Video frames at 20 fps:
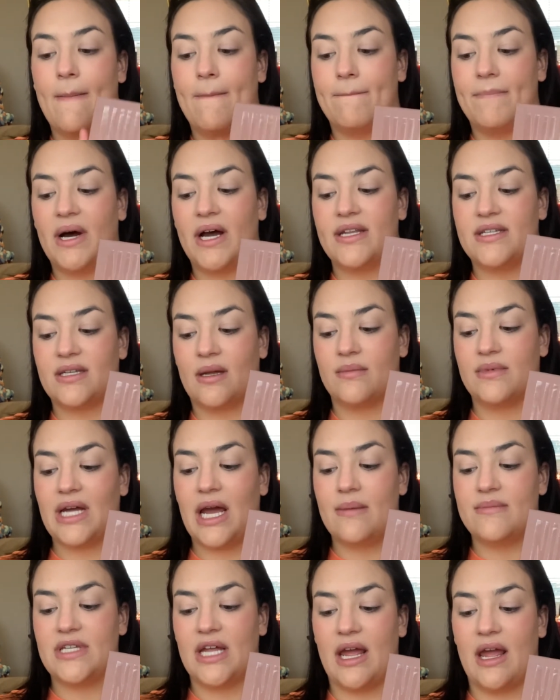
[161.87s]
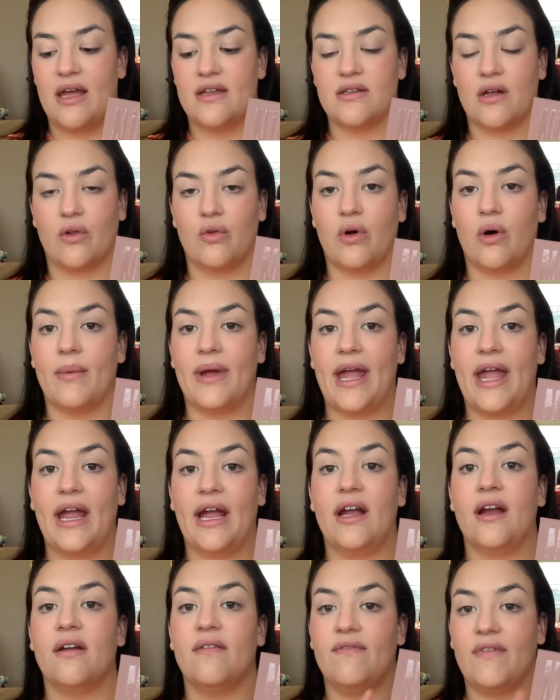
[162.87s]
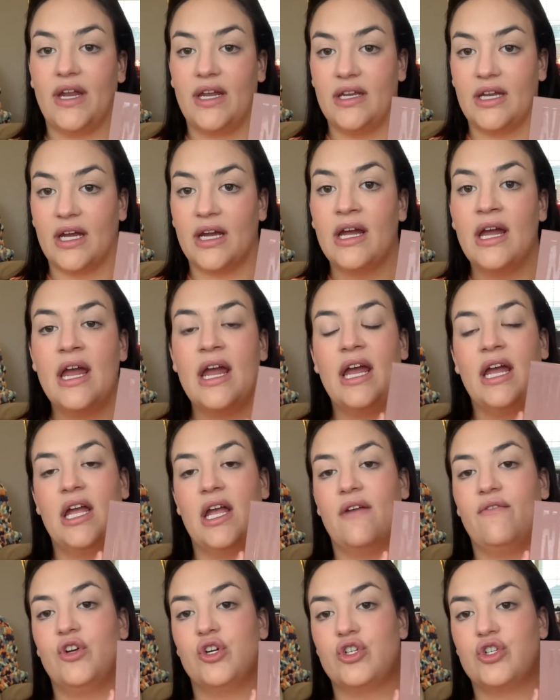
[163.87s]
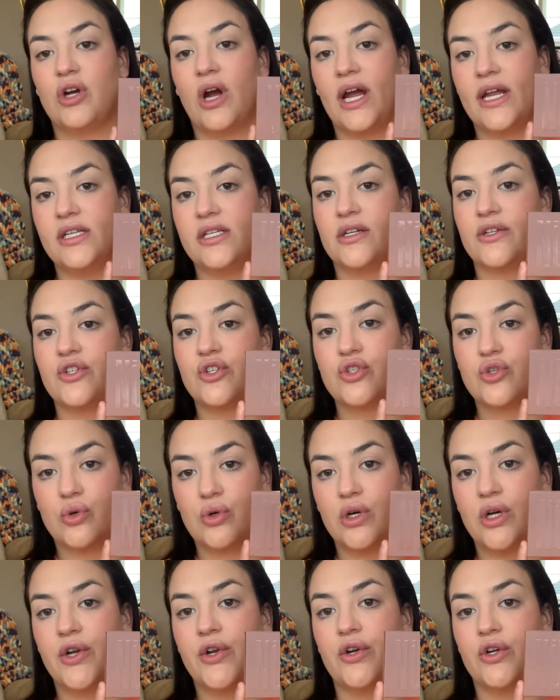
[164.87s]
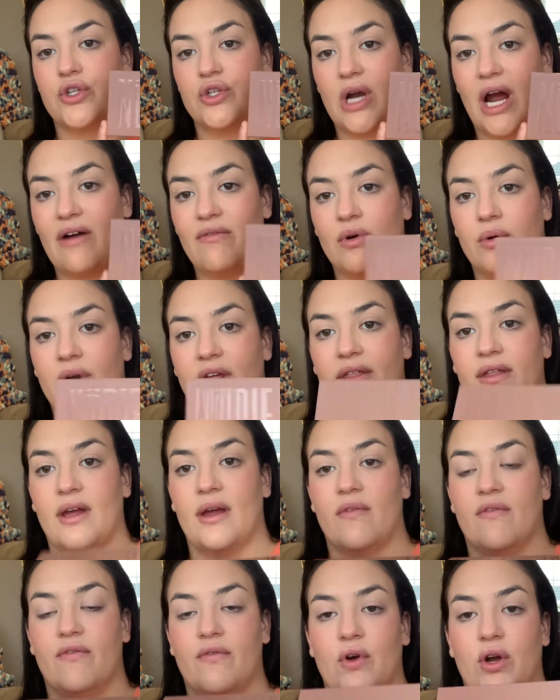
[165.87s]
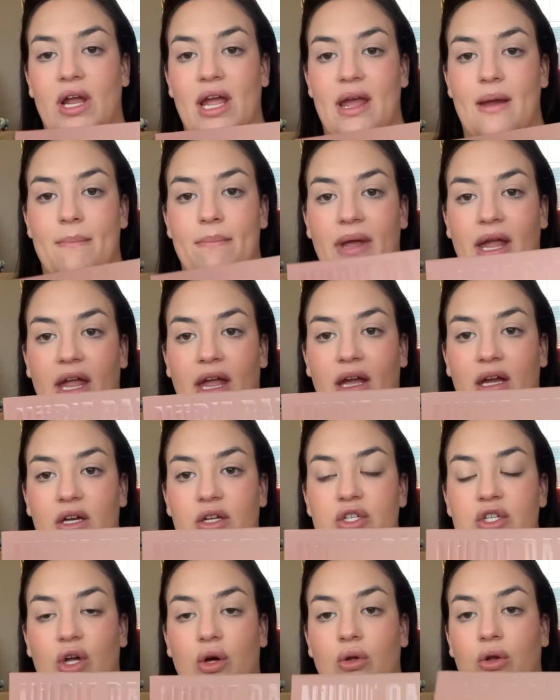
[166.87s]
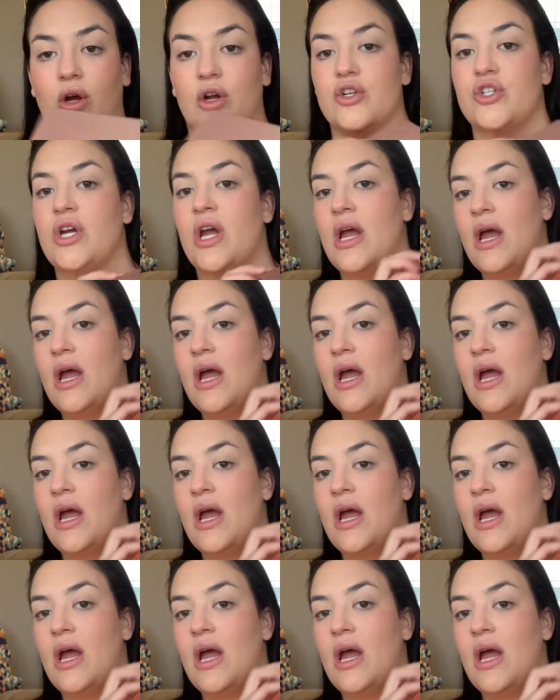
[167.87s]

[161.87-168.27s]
but sometimes it is a little bit inconvenient if you're trying to store it or travel with it for it being so large.